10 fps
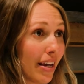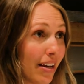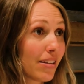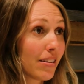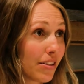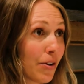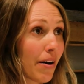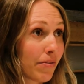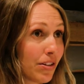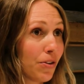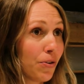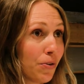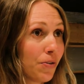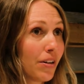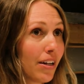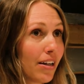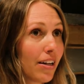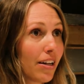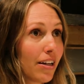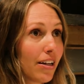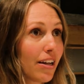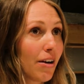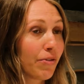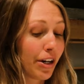It is. You have to, if